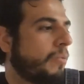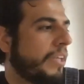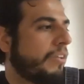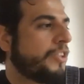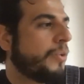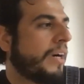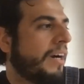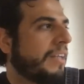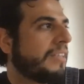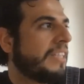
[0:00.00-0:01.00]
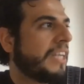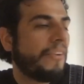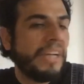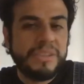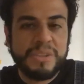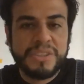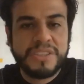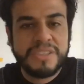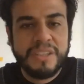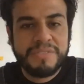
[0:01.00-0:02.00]
don't you are like the
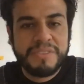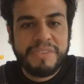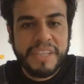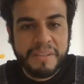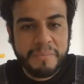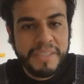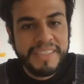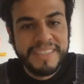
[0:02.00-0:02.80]
narrators of the film?